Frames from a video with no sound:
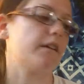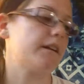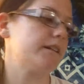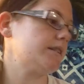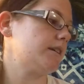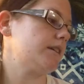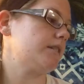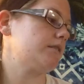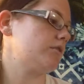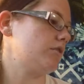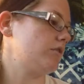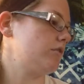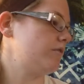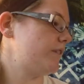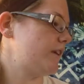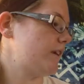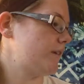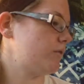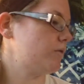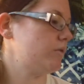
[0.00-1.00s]
Racing, so
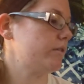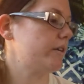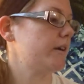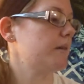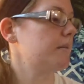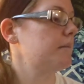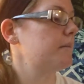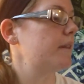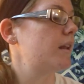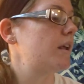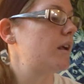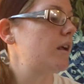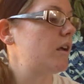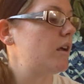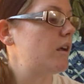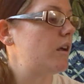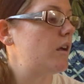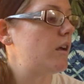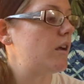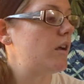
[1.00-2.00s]
very cool there.
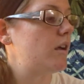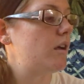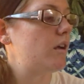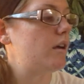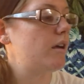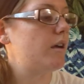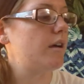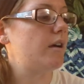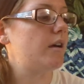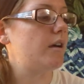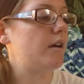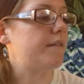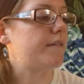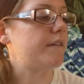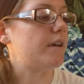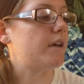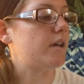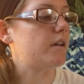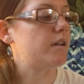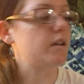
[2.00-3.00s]
And
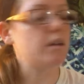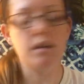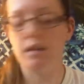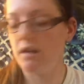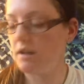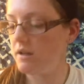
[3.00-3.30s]
then